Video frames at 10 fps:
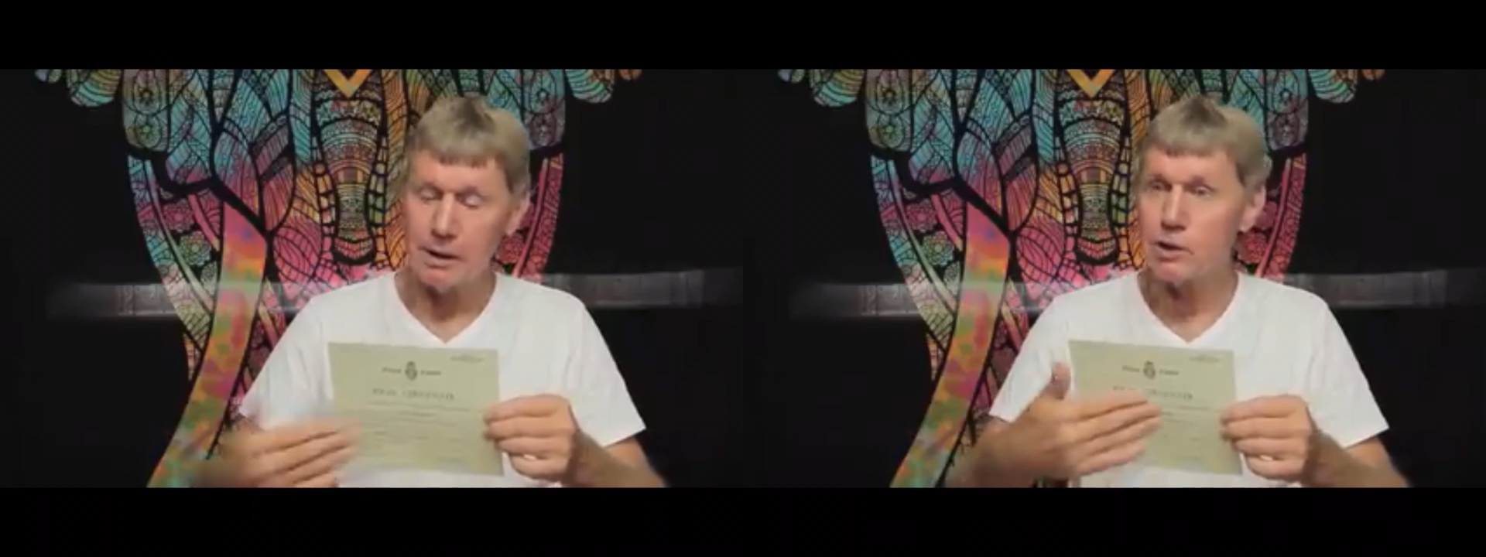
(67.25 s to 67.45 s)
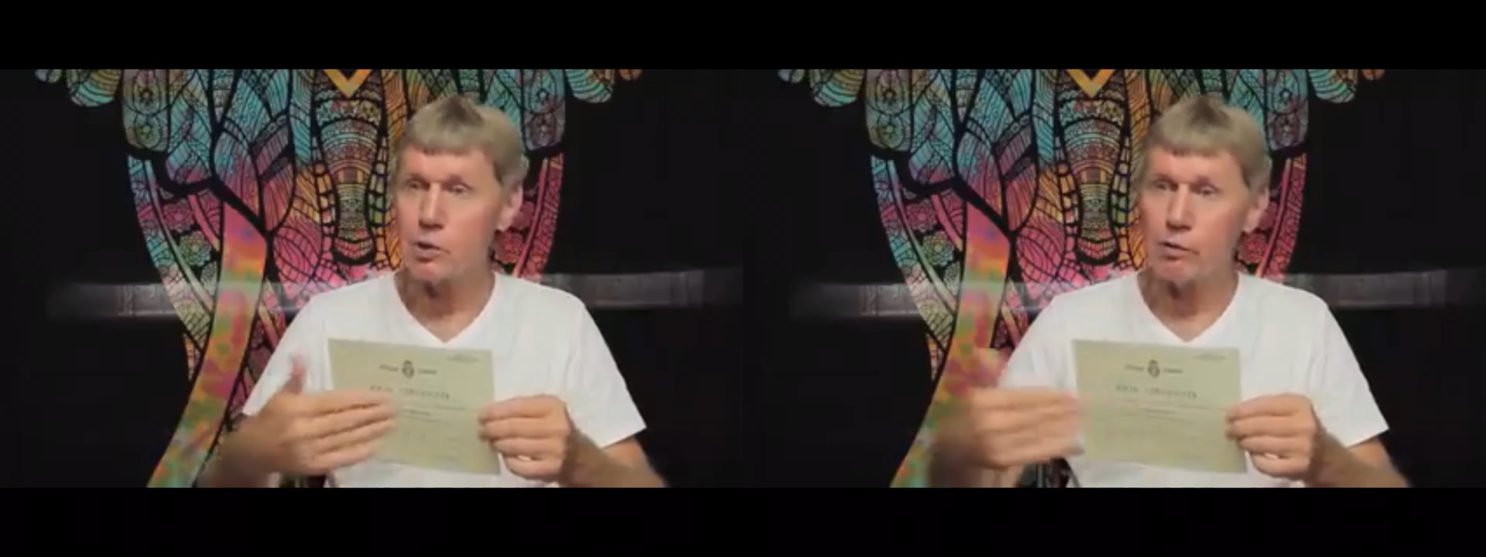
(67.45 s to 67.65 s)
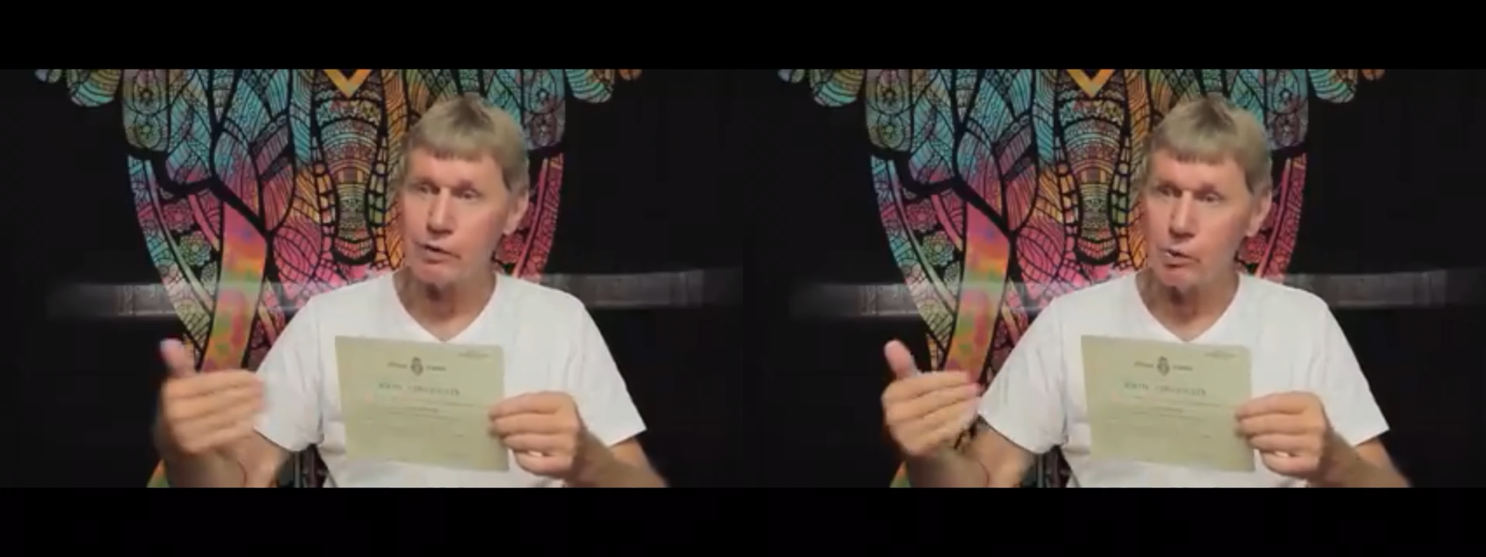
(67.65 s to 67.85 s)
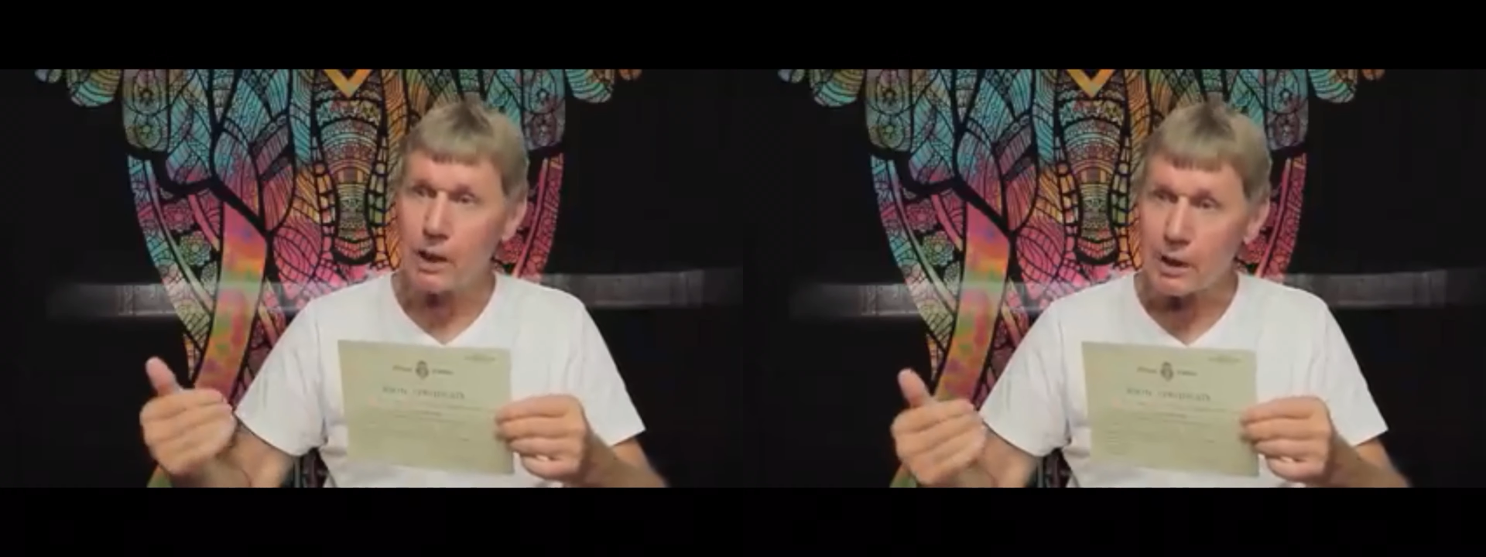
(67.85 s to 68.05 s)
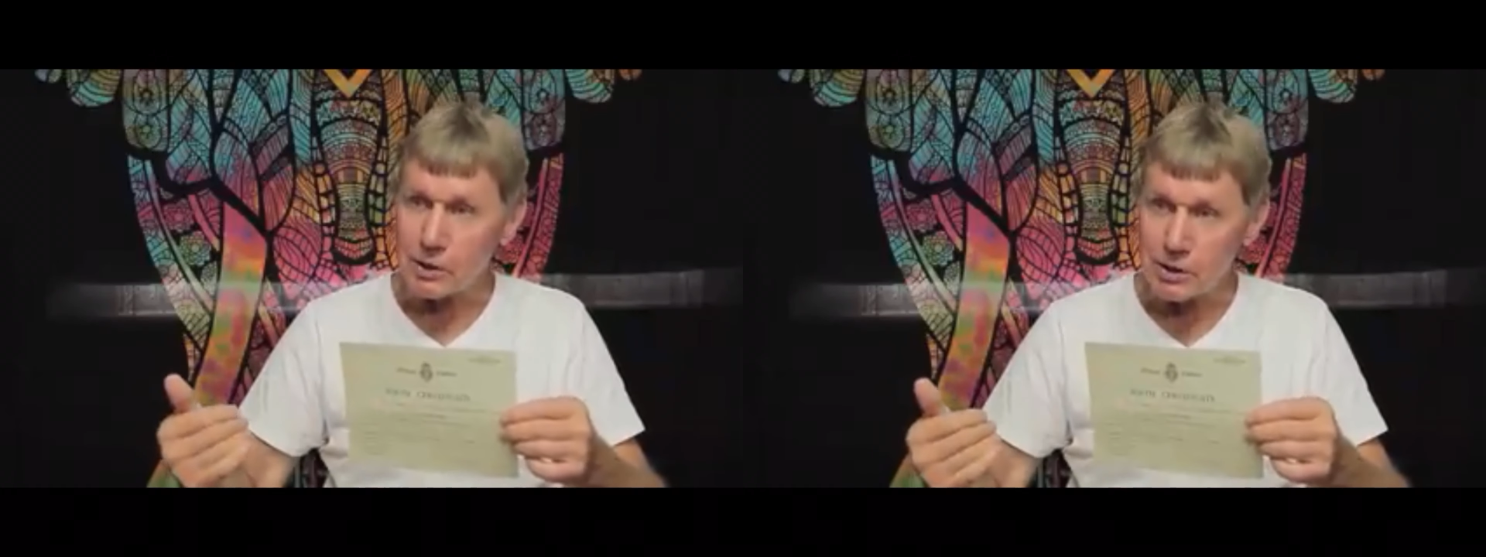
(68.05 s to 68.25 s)
it's off the
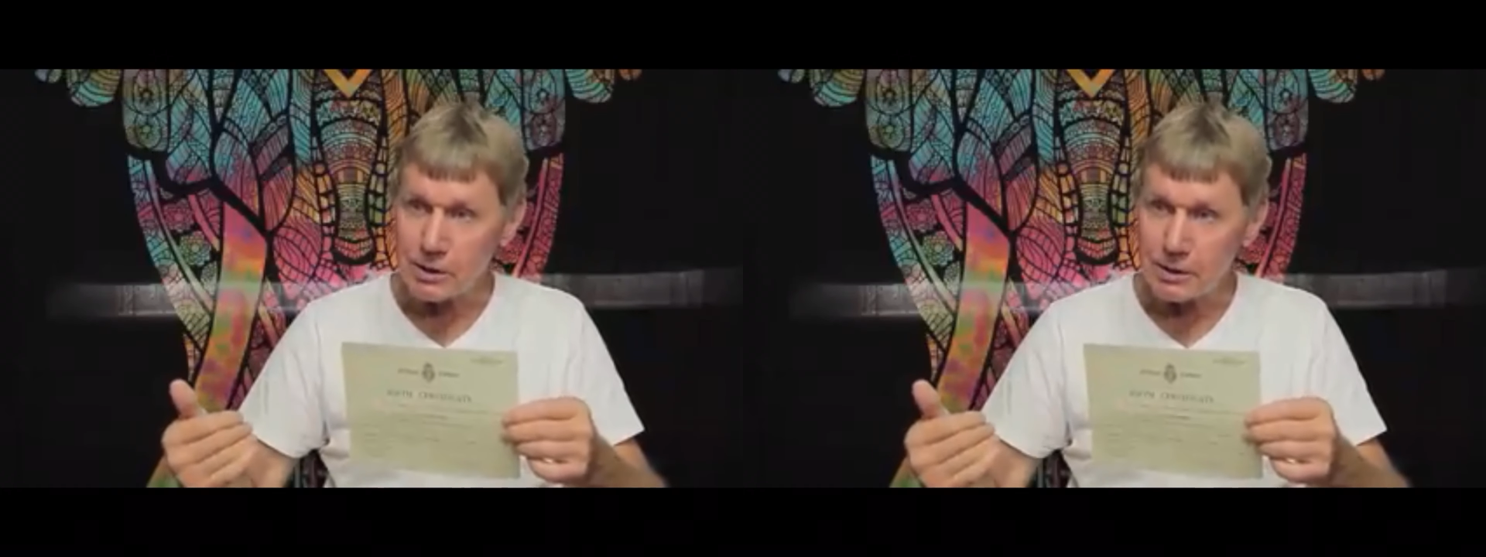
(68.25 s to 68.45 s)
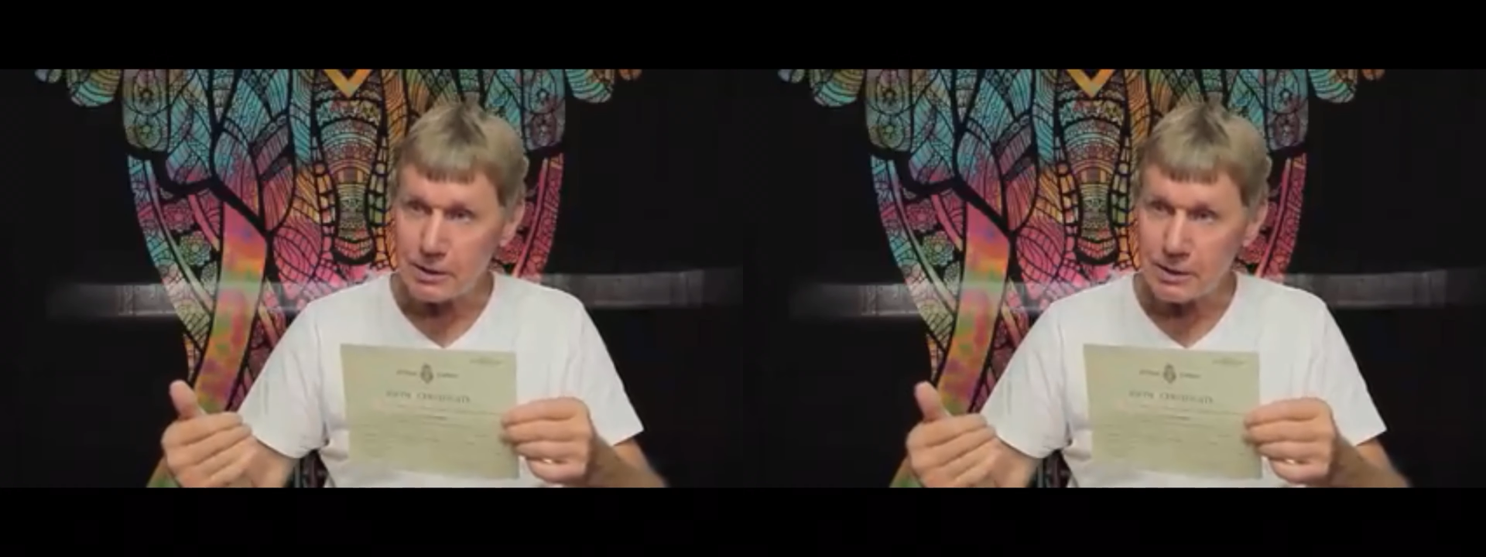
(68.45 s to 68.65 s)
page.